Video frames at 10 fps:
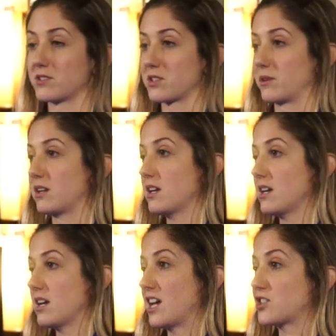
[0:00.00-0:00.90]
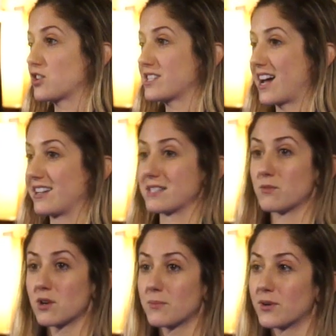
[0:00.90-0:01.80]
So it, it turns out it's
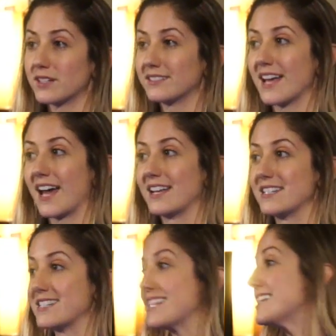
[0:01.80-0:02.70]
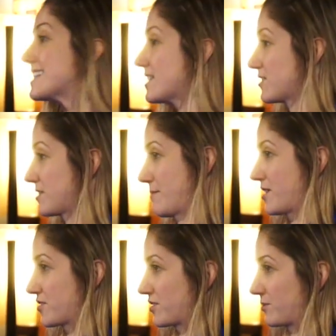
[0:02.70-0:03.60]
more important and it's easier to
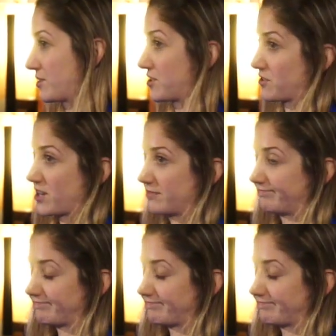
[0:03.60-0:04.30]
measure, which is great.